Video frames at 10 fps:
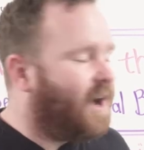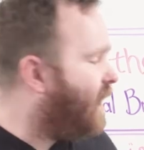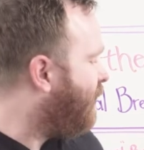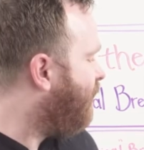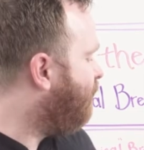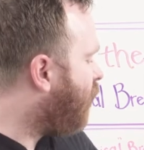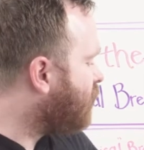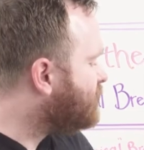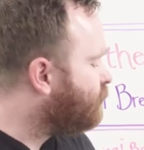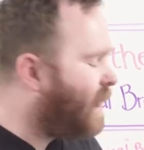uh, of
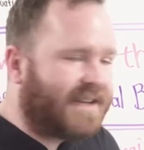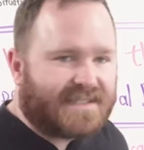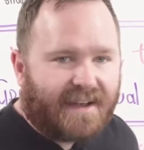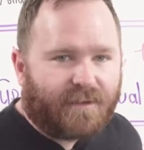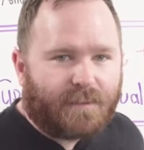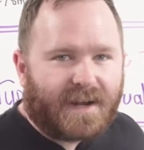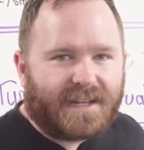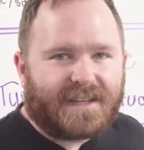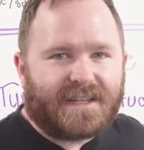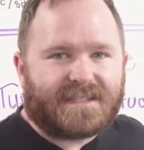art supplies to
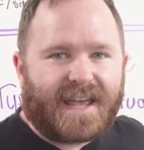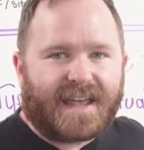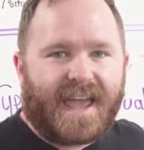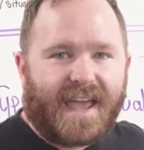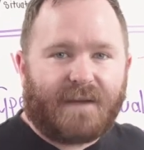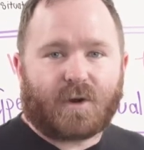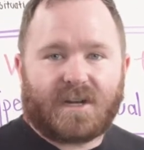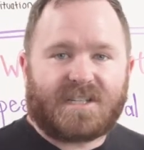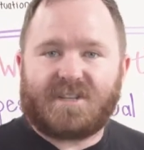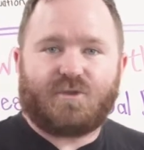everybody, and then saying, "Hey, we're
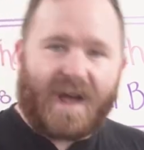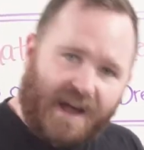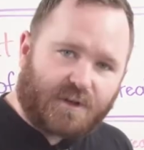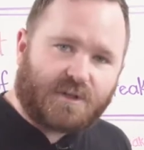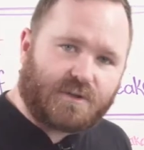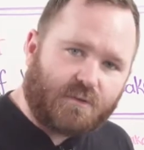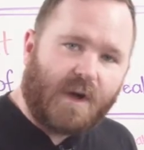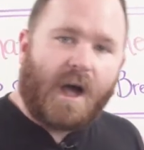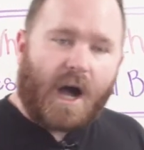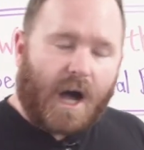going to teach you how to do
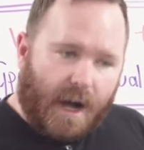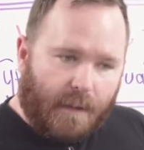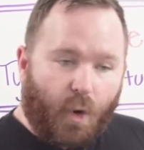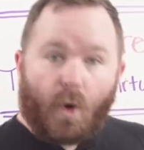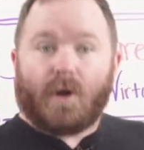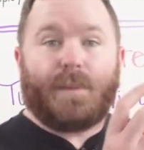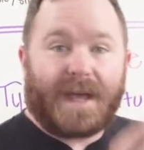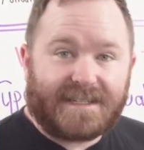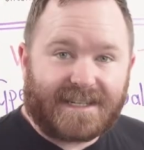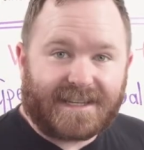um, oil
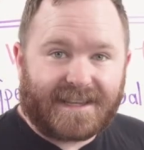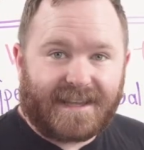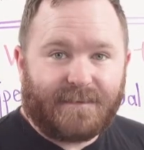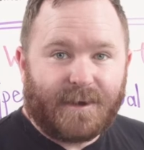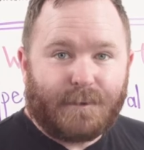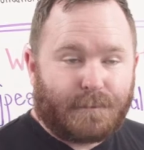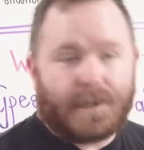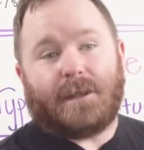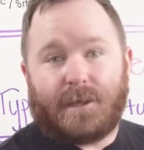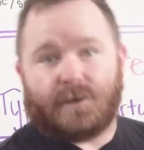painting," and then
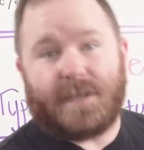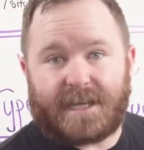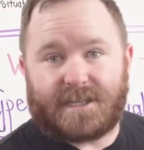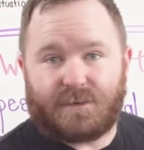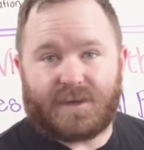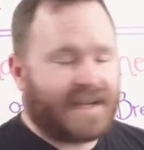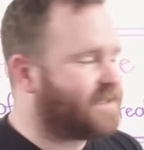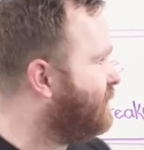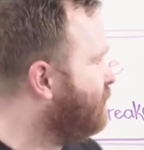they literally get to do it as they